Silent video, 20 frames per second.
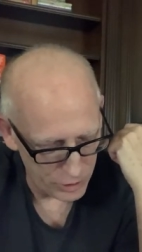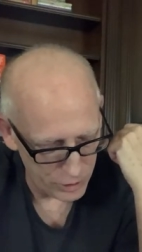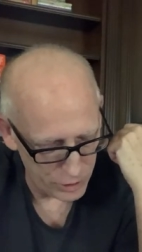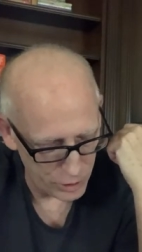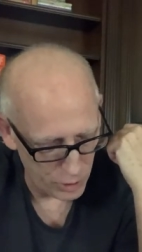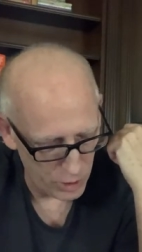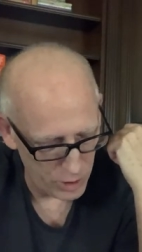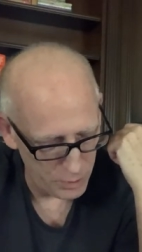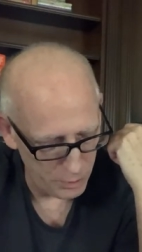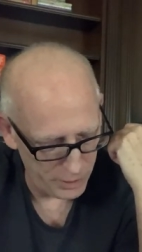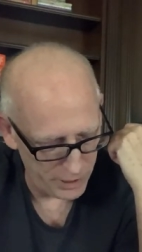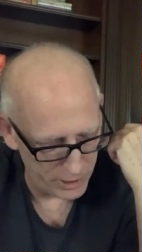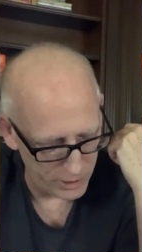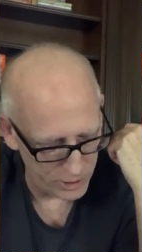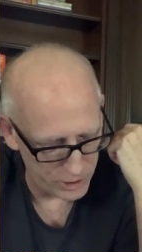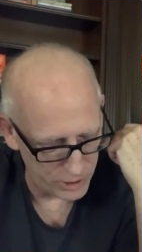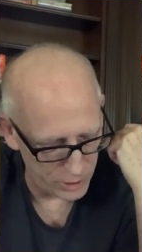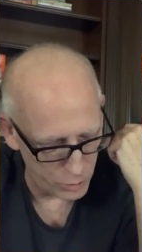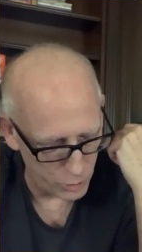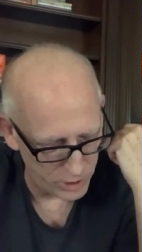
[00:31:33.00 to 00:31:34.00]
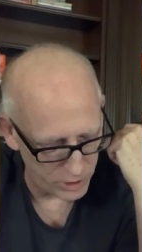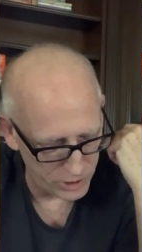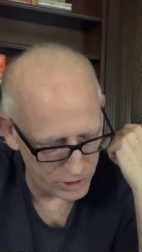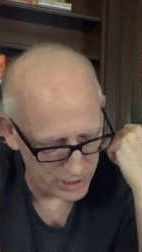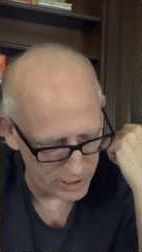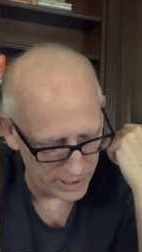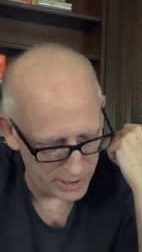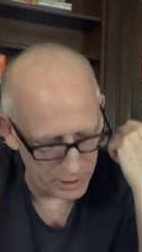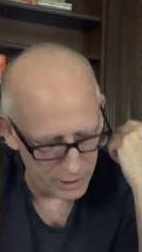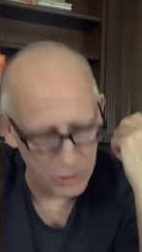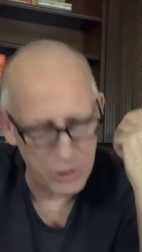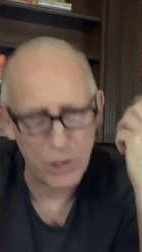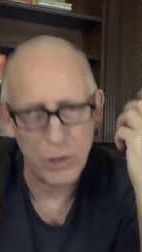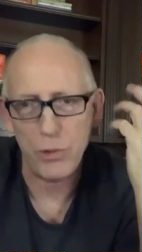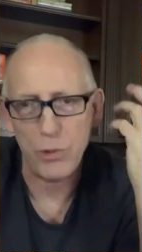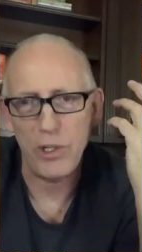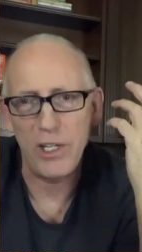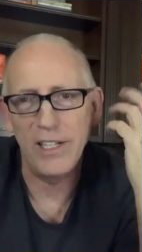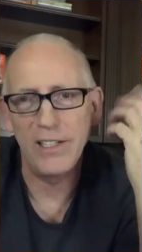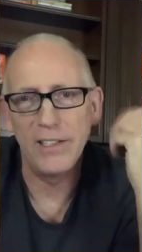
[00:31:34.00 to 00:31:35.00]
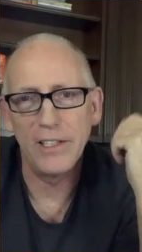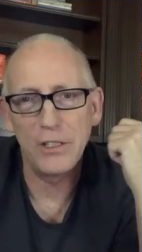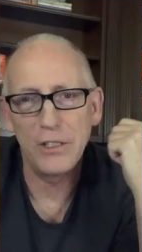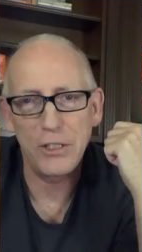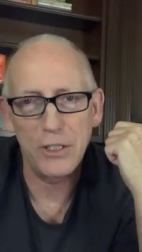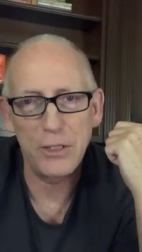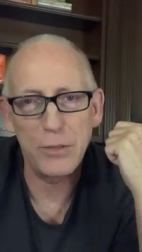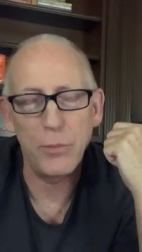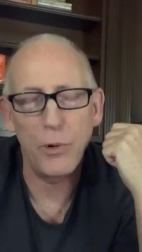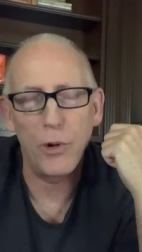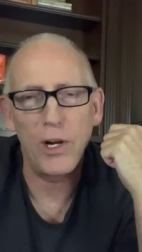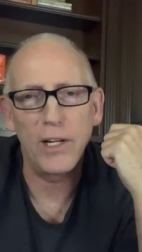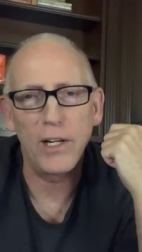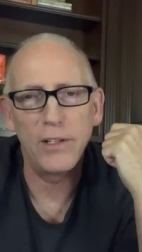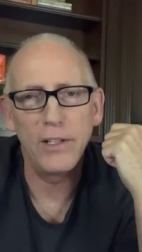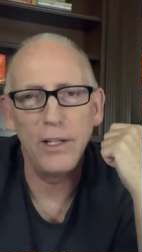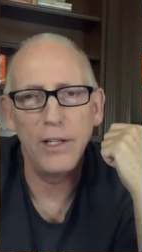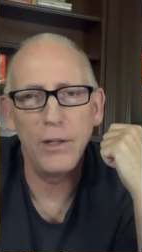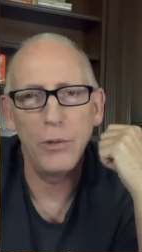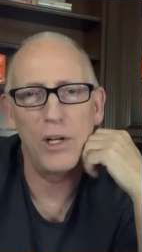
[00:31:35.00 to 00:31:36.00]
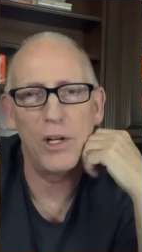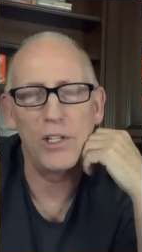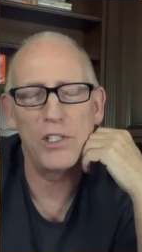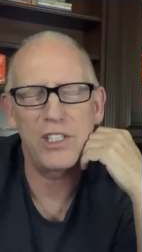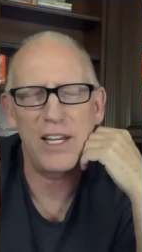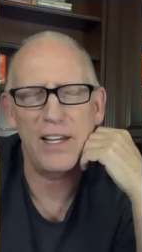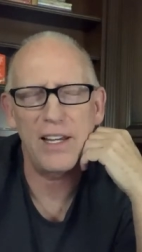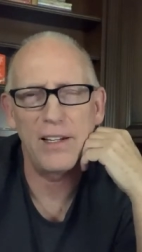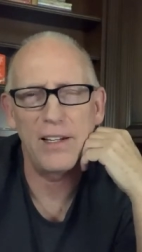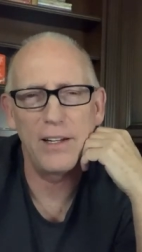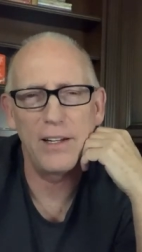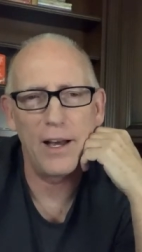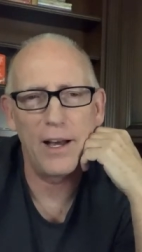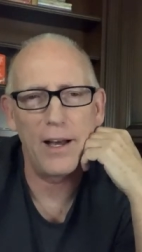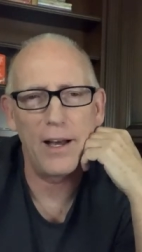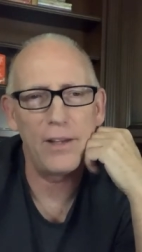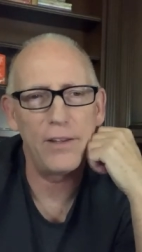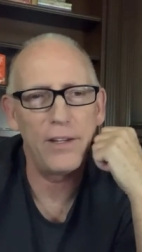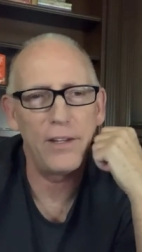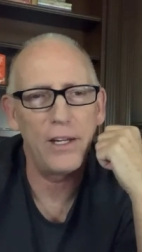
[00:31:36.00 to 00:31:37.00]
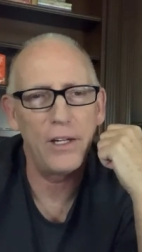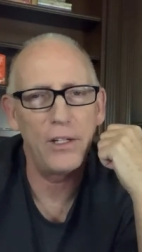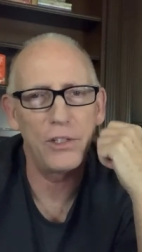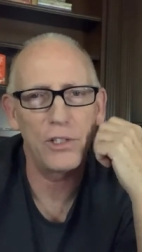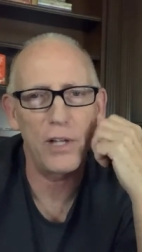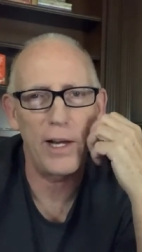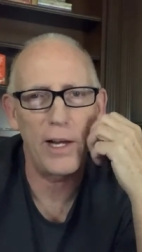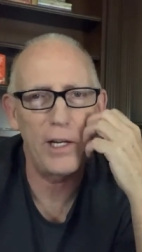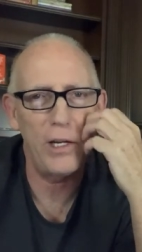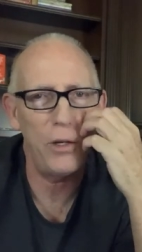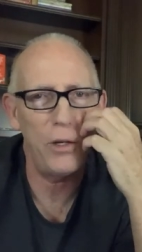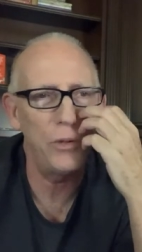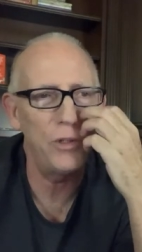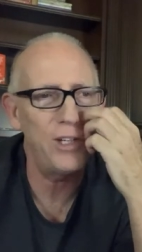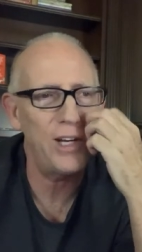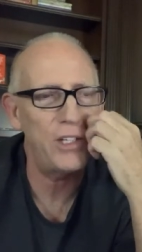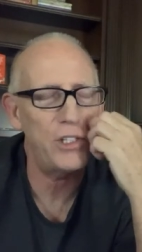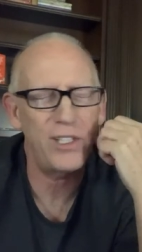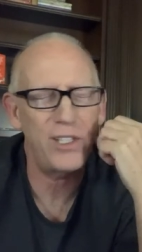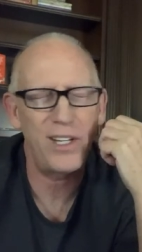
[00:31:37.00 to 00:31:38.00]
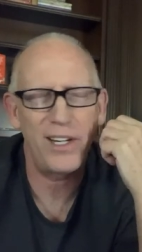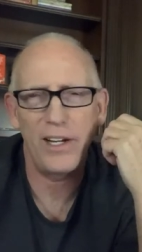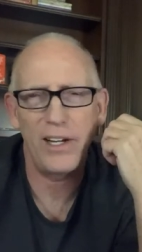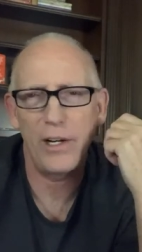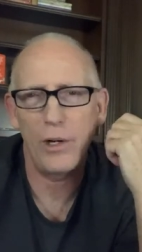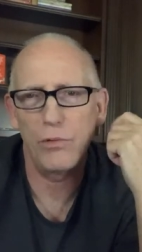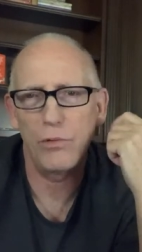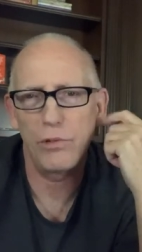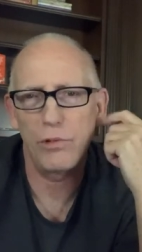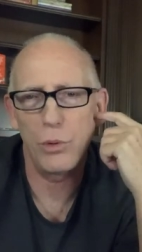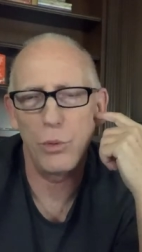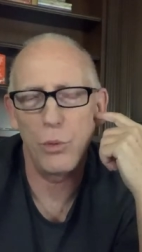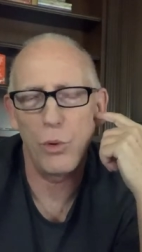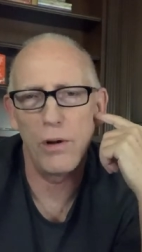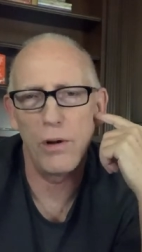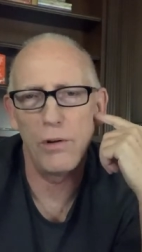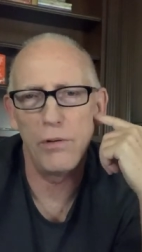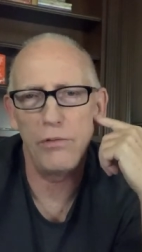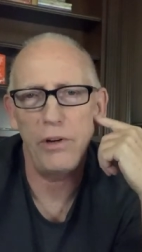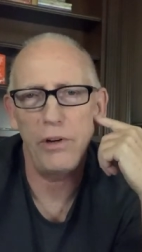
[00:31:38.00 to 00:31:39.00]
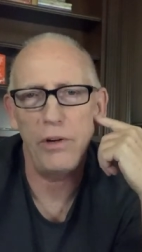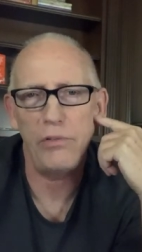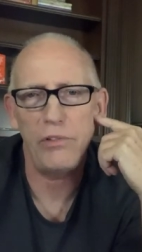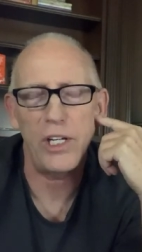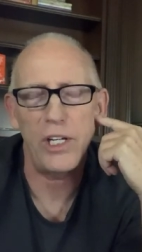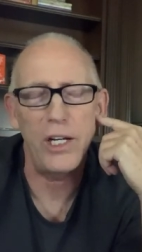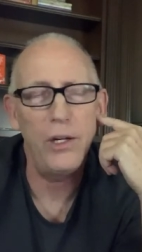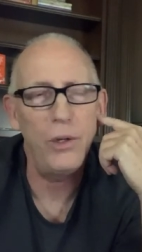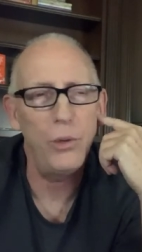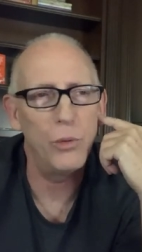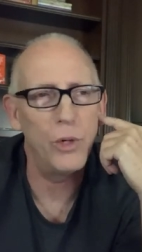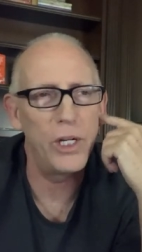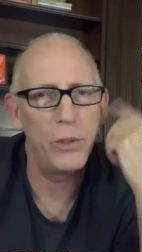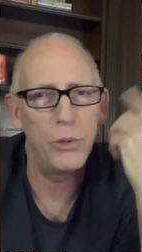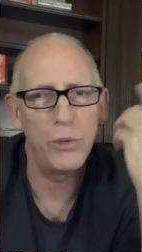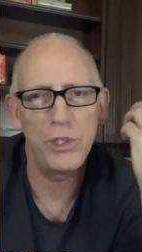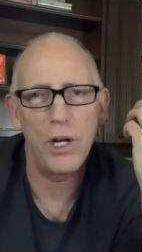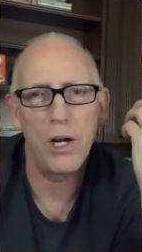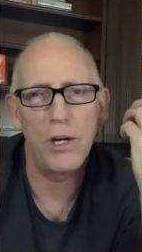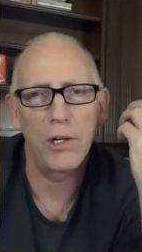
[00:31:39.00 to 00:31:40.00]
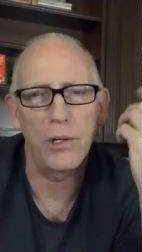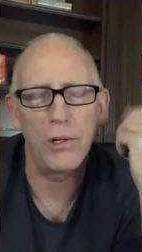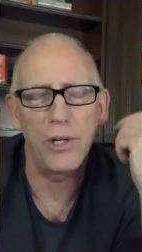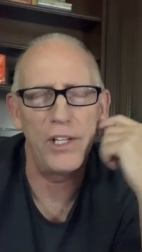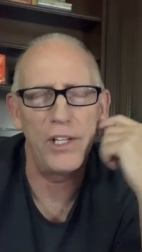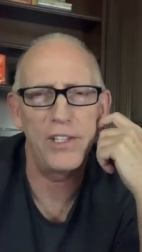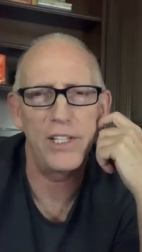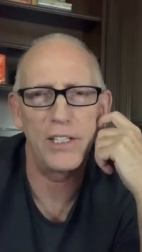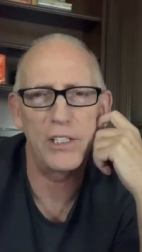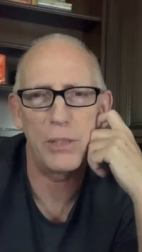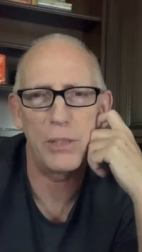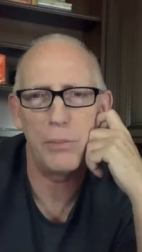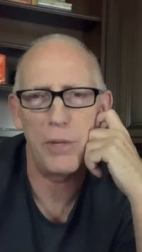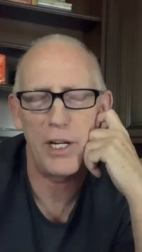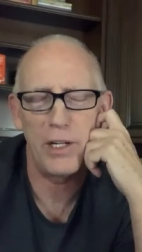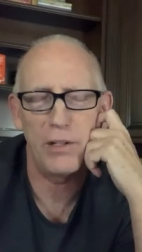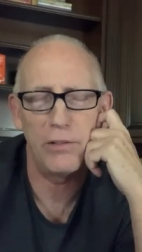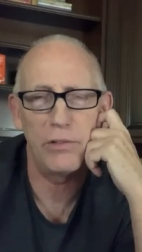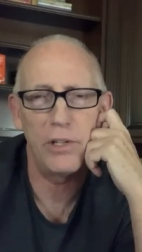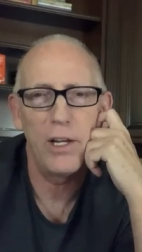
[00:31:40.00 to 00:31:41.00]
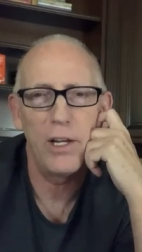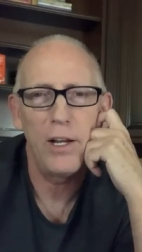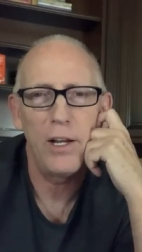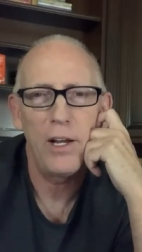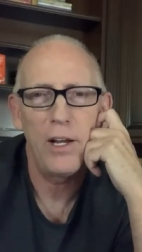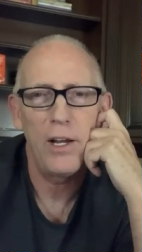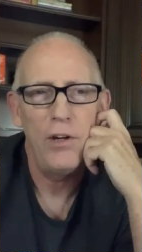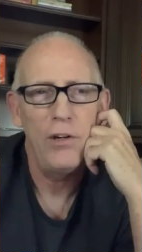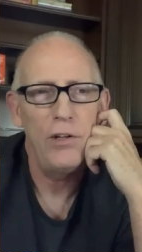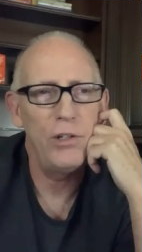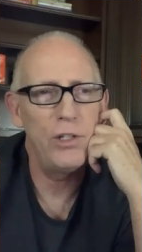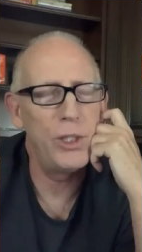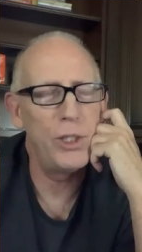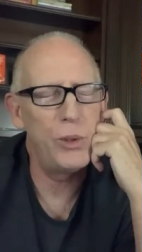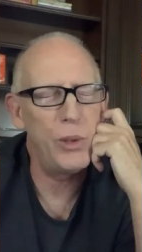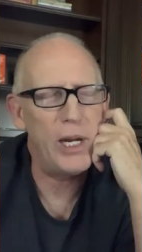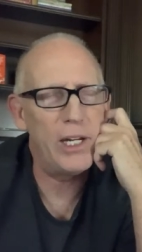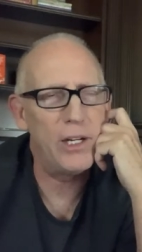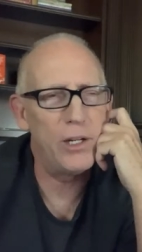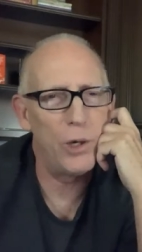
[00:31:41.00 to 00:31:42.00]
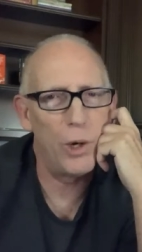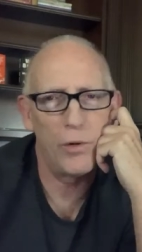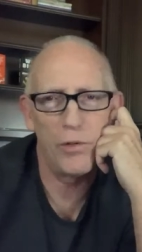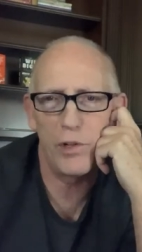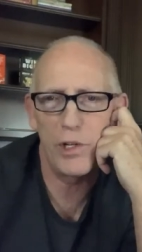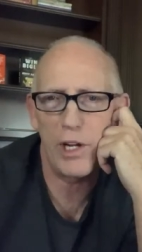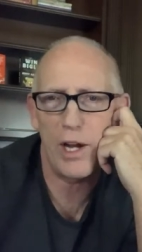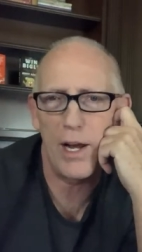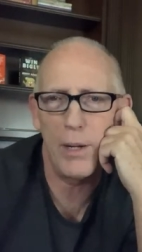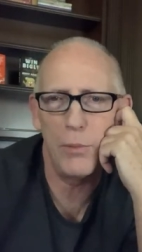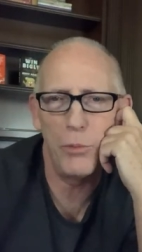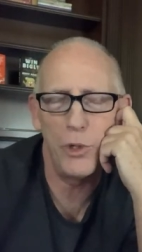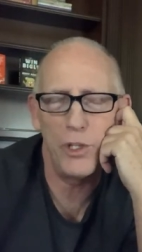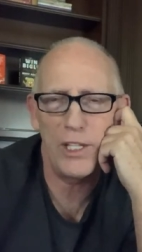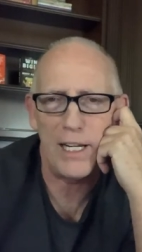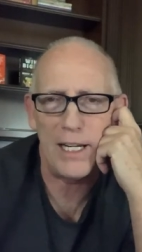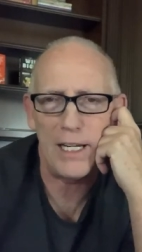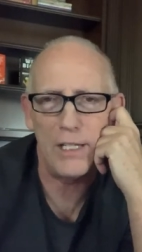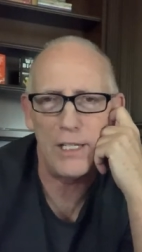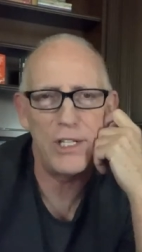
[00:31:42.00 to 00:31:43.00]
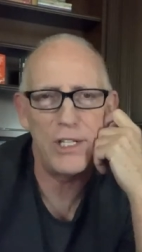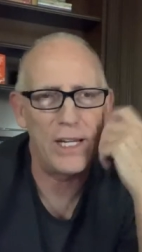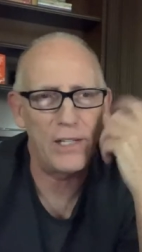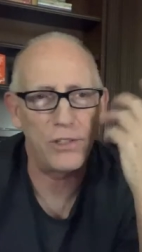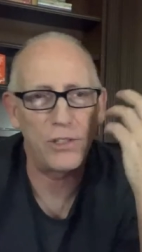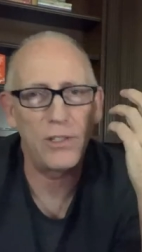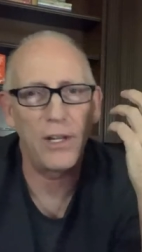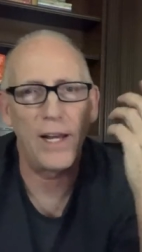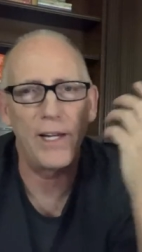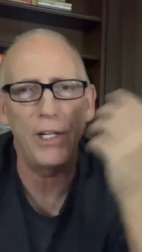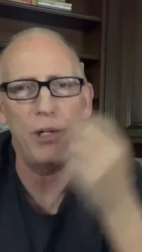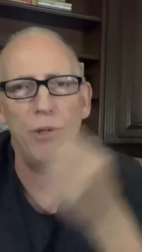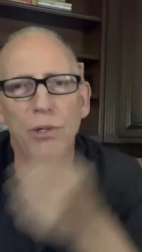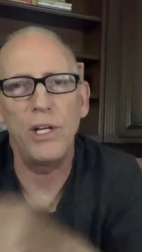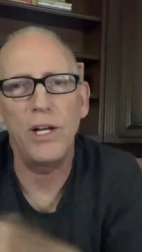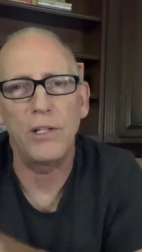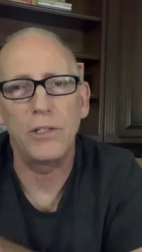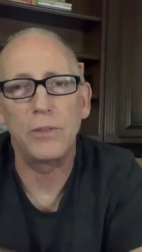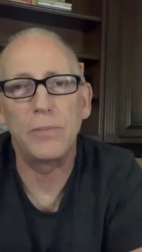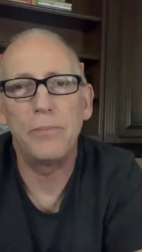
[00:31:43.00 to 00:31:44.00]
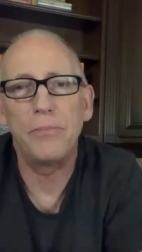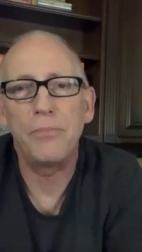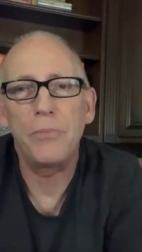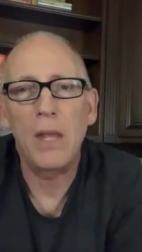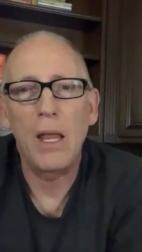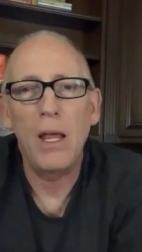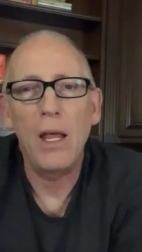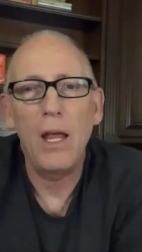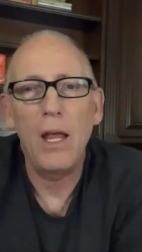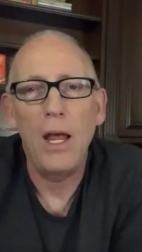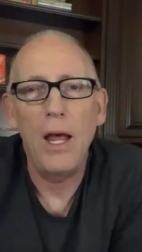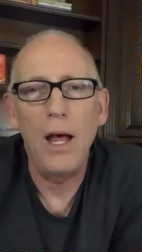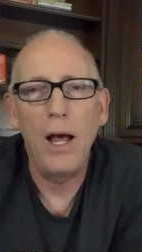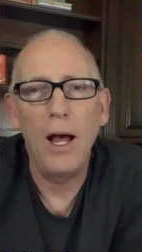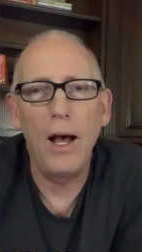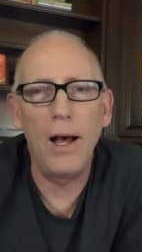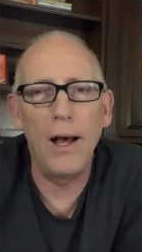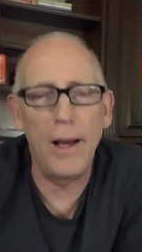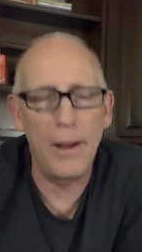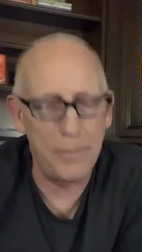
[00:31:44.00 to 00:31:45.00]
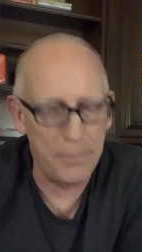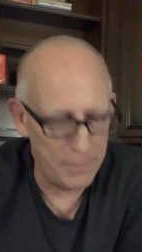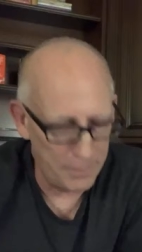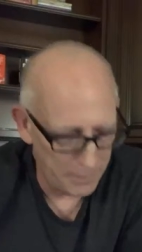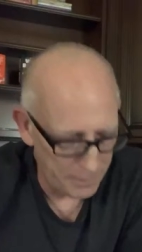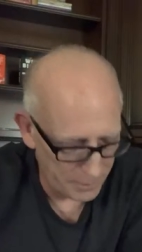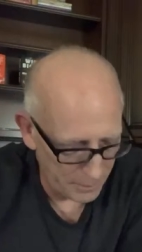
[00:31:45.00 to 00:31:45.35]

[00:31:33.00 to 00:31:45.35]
Jordan Peterson once said, I was just reading this this morning, he once said uh, that his IQ tested at over 150 when he was younger. He thinks it may have degraded over time with age, as IQ does. Um,